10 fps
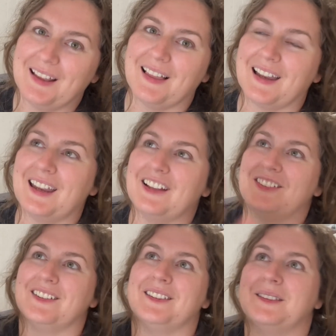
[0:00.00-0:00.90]
Like it's
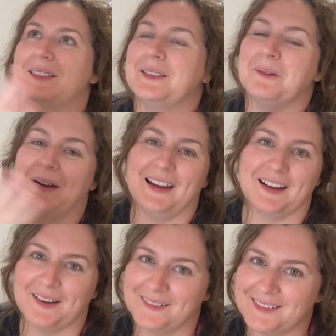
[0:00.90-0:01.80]
just, the way it
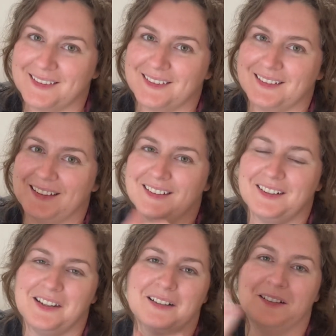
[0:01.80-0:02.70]
goes.
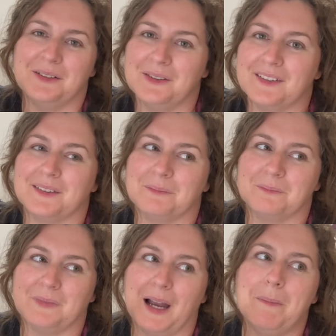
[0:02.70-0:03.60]

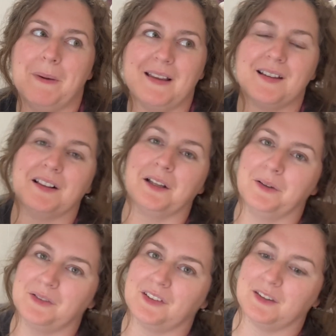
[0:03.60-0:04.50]
I basically
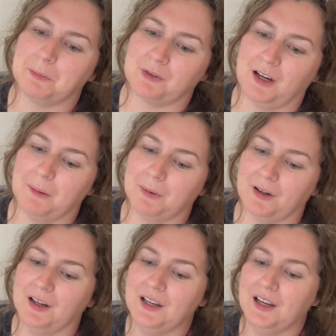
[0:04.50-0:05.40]
lose a
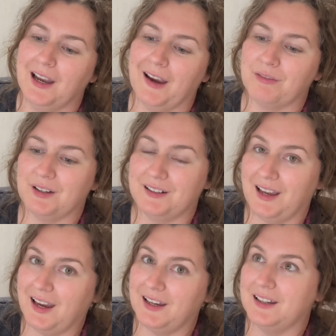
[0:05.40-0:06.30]
subscriber every
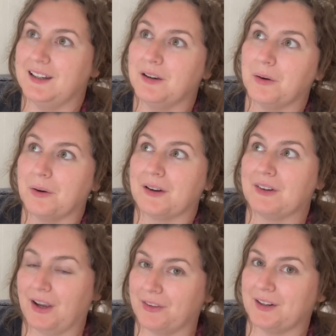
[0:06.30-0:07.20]
day or
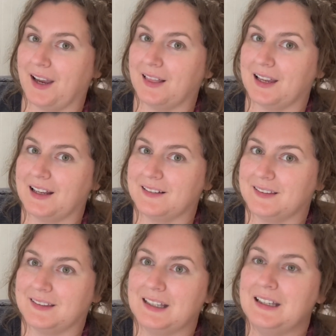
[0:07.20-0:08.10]
every other day. Like
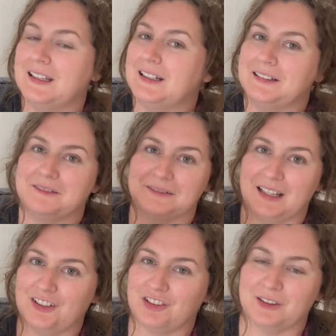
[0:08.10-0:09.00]
it's
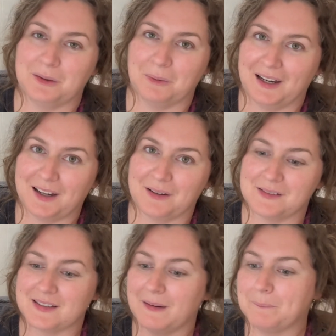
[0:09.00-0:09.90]
just the way it
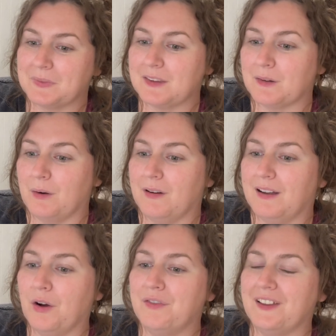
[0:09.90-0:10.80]
goes. So
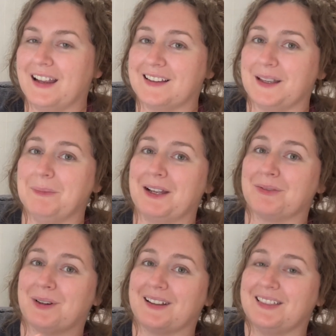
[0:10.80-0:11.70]
hopefully, because I'm like
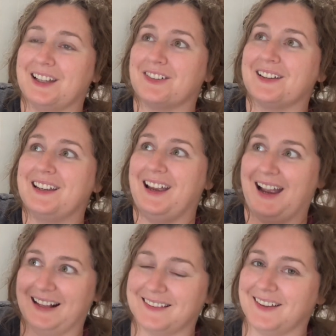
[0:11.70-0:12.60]
literally
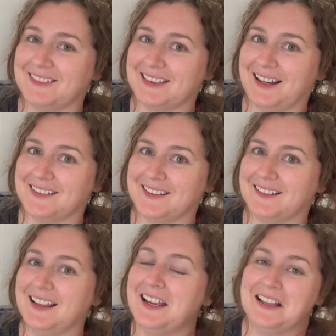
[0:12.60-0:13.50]
at
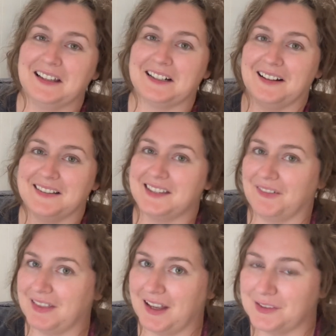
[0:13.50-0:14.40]
7,000, like not
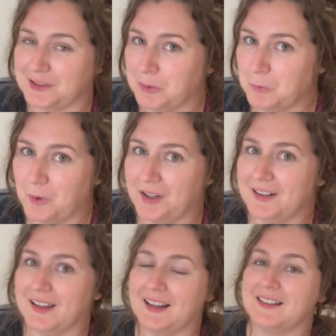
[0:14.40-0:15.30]
7,001,
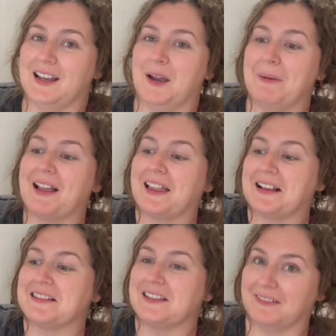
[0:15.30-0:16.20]
like I'm at
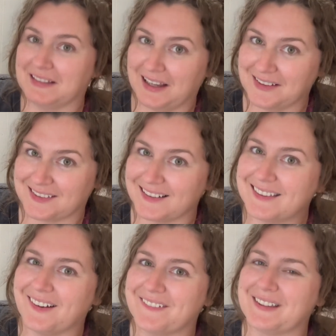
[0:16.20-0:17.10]
like 7,000.
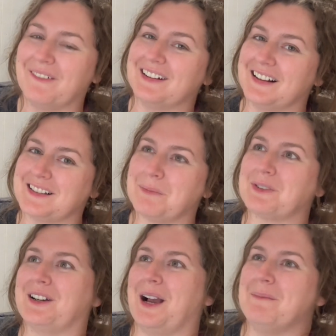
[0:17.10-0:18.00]
So if someone
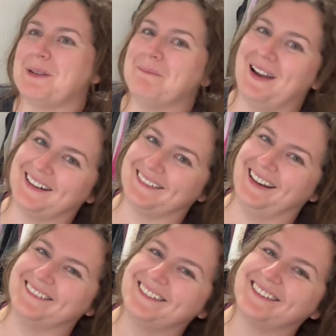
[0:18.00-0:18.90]
unsubscribes, I'm back
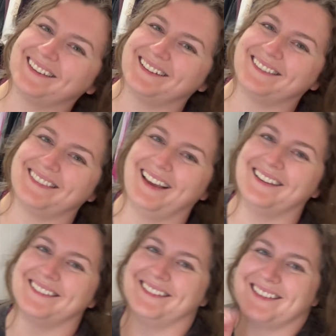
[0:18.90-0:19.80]
down to
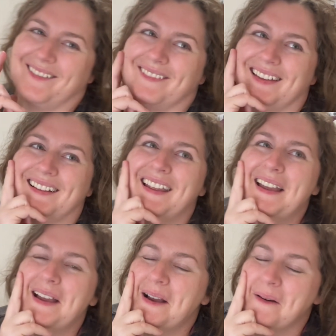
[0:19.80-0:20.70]
6,000 and something.
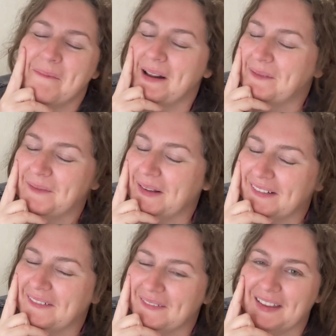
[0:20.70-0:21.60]
But
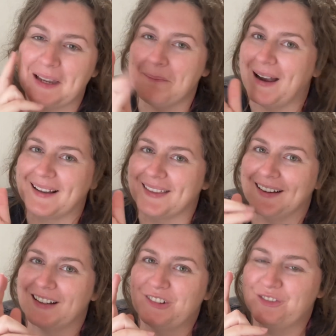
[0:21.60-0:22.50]
we'll get back
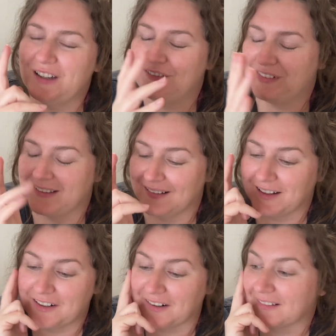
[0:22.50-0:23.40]
there if it's
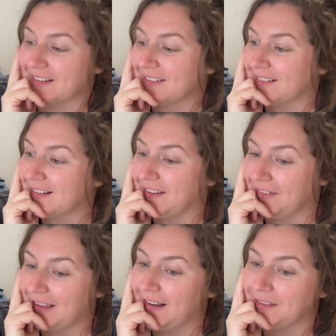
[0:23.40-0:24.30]
not currently still at
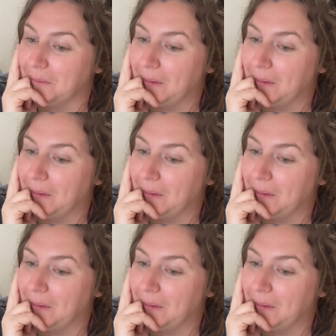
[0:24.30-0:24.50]
7,000.